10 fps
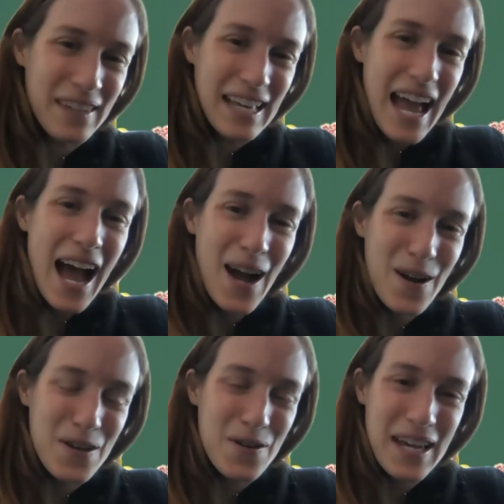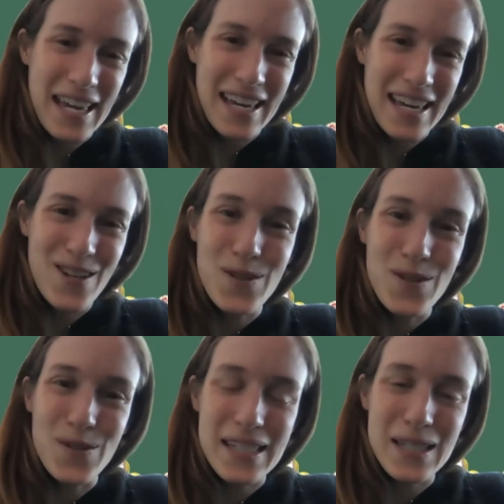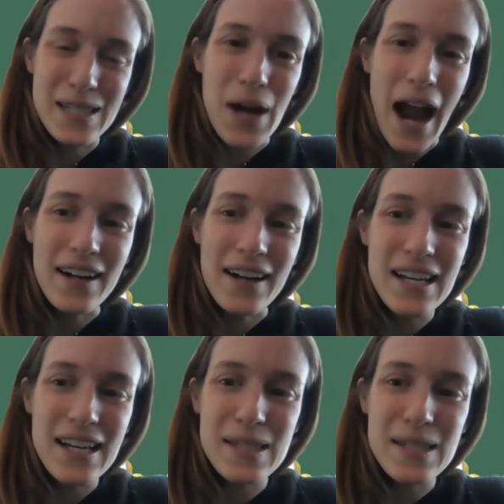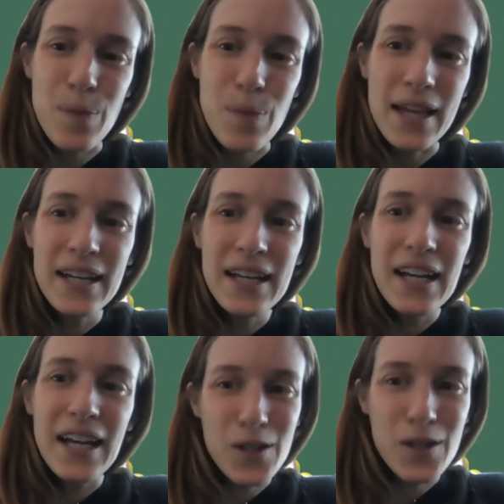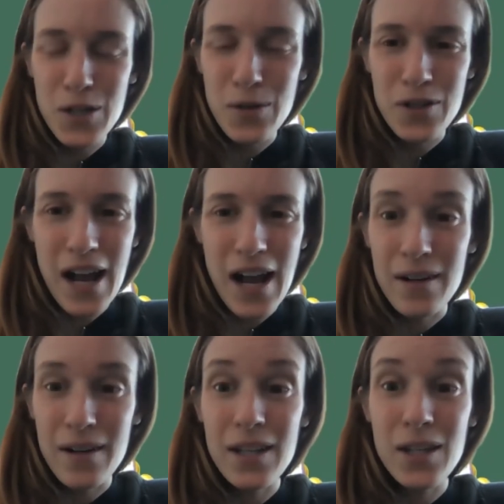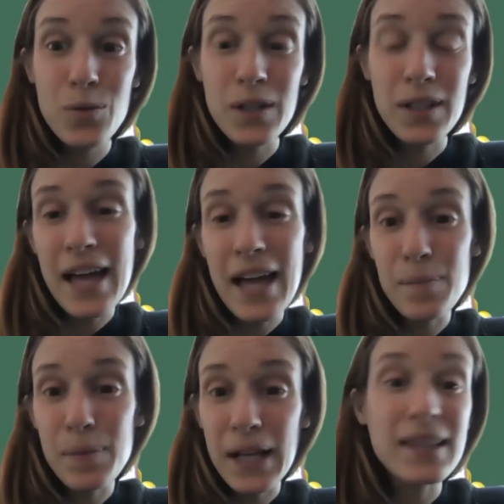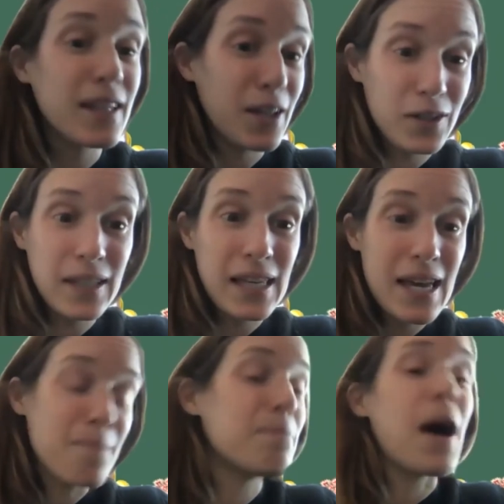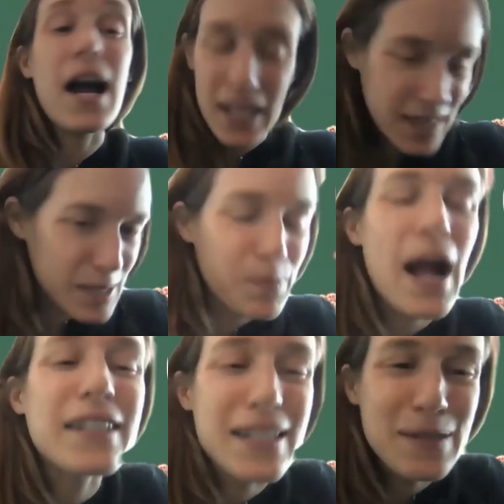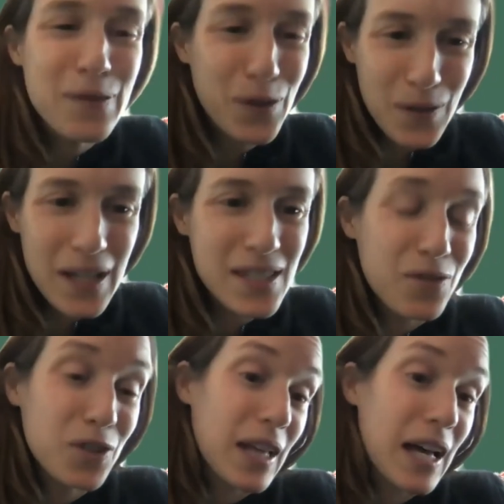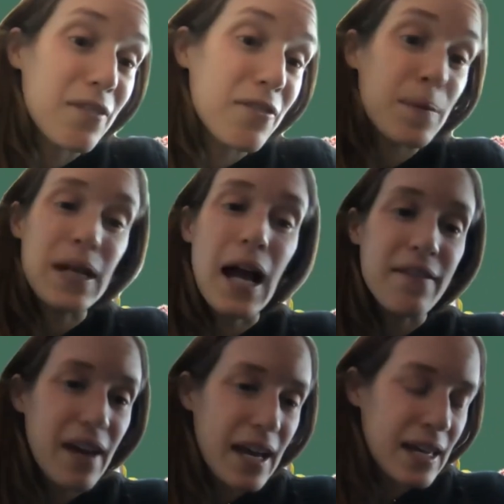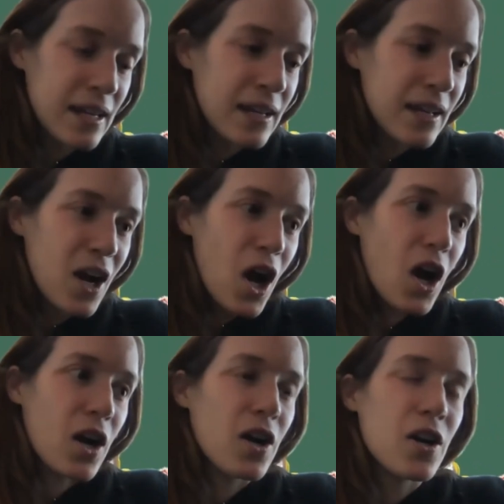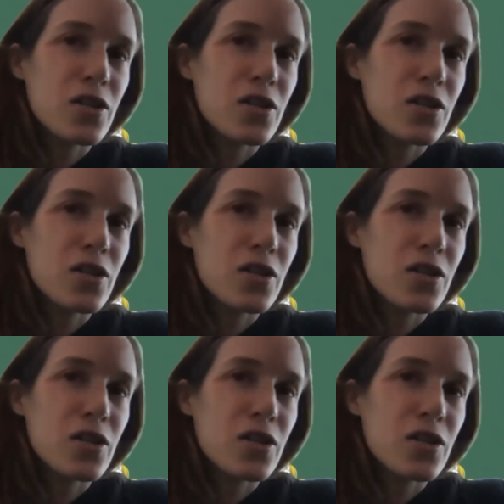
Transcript: how you can use this practice. But in our 200 hour, you will end up like literally embodying this practice for the rest of your life. I mean, I've had our